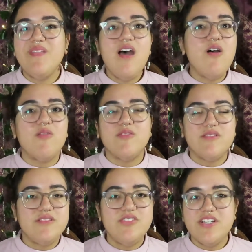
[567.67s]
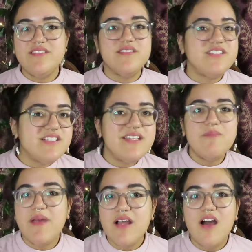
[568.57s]
No, just
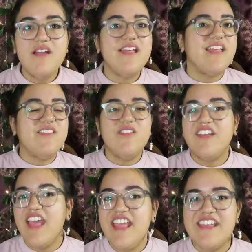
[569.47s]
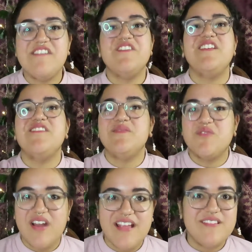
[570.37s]
get back on it. It's okay. Give yourself
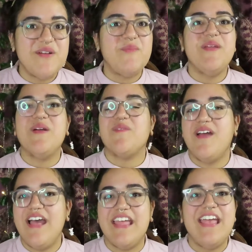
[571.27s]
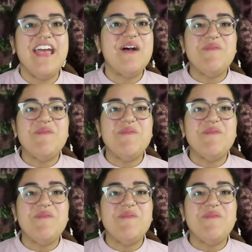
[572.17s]
some grace. It'll be all right.